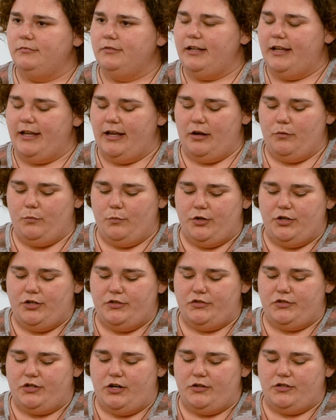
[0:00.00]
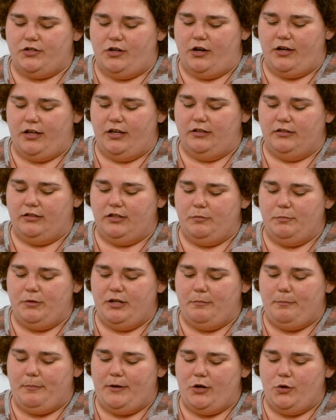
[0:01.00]
And we're going to start talking a little bit
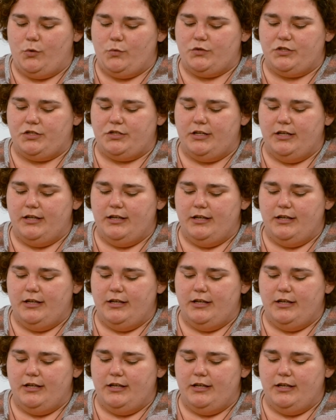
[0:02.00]
about